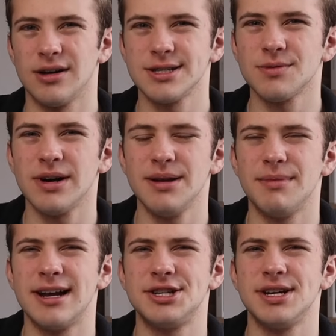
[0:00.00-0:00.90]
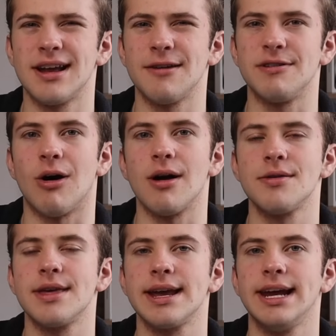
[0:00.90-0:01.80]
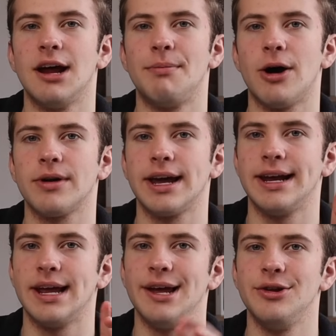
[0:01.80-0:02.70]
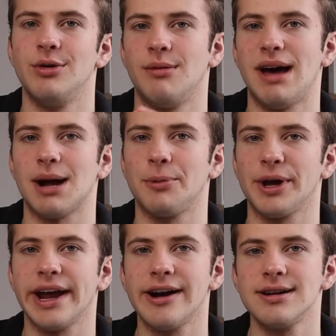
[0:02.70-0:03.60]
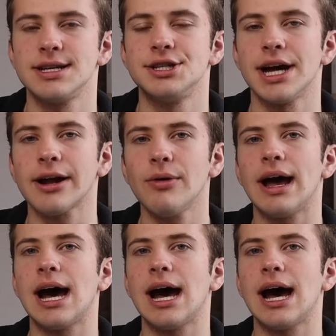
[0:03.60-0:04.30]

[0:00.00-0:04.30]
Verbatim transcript: I also want to mention, if you are thinking about getting a newer MacBook Air, to check out